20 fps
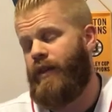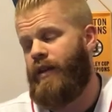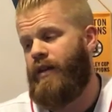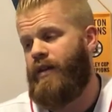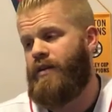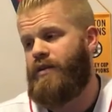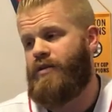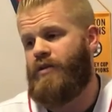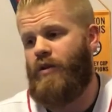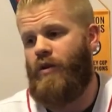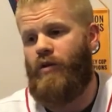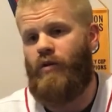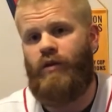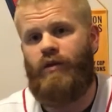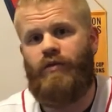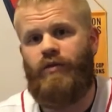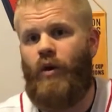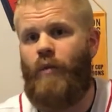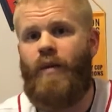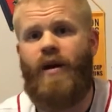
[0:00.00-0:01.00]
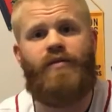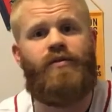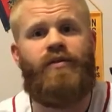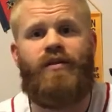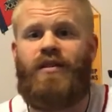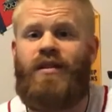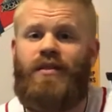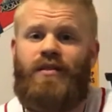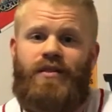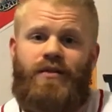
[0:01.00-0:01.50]
So don't mess
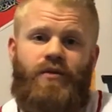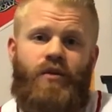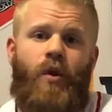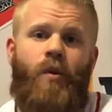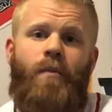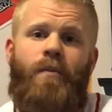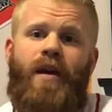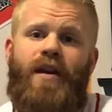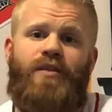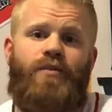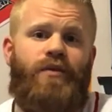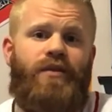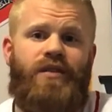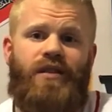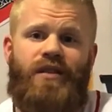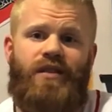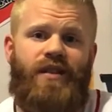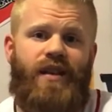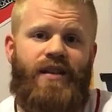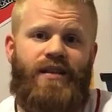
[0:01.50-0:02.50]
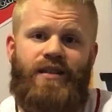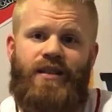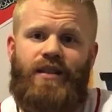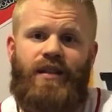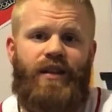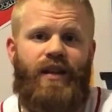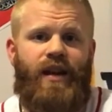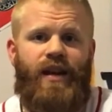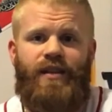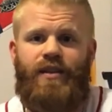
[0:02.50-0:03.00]
with success. Let the
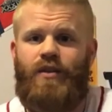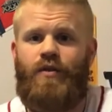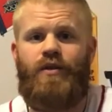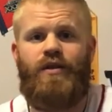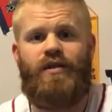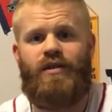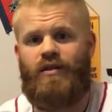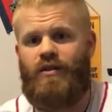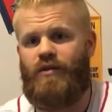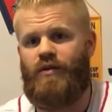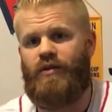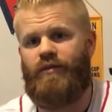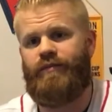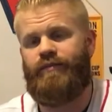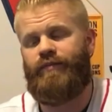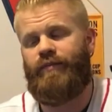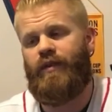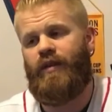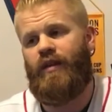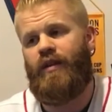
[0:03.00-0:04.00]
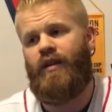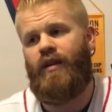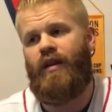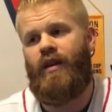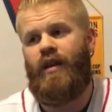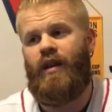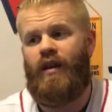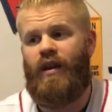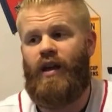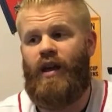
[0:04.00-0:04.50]
guy do what he's doing.
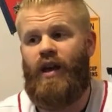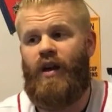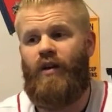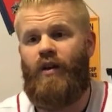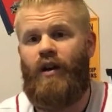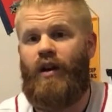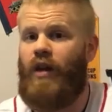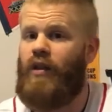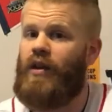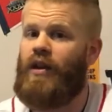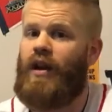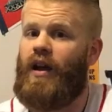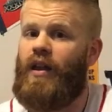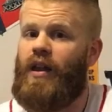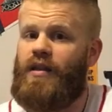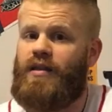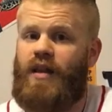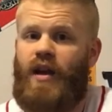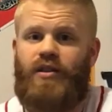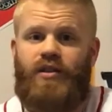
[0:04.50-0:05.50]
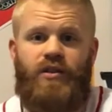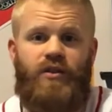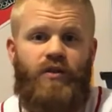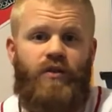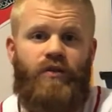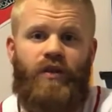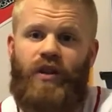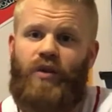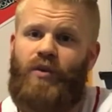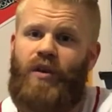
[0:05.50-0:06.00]
Now, another guy that's actually doing
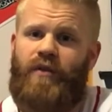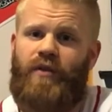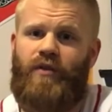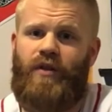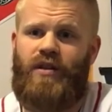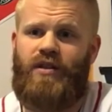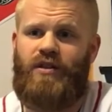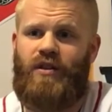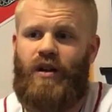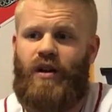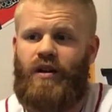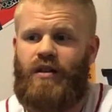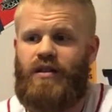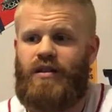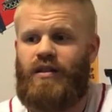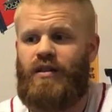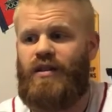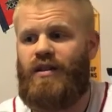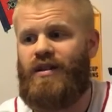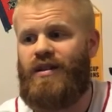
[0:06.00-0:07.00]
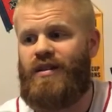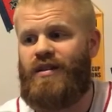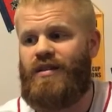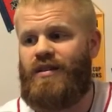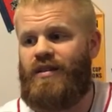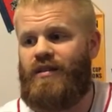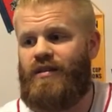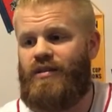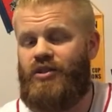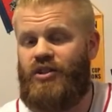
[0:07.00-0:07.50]
really well for the Red Sox is
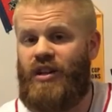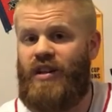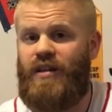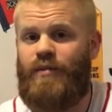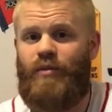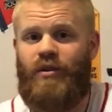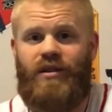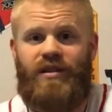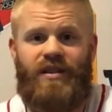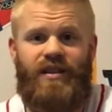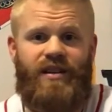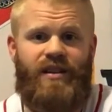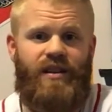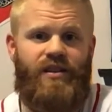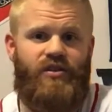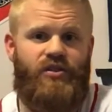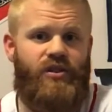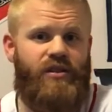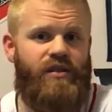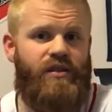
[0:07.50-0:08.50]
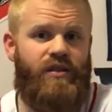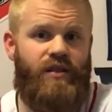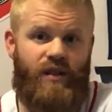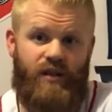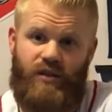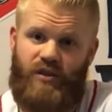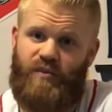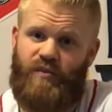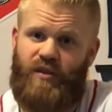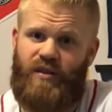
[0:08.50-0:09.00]
J.D. Martinez, just Dingers
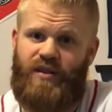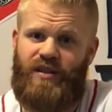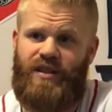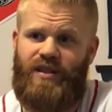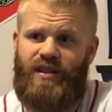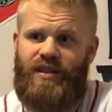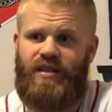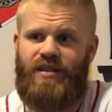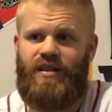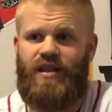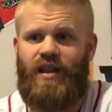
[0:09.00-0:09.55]
Martinez.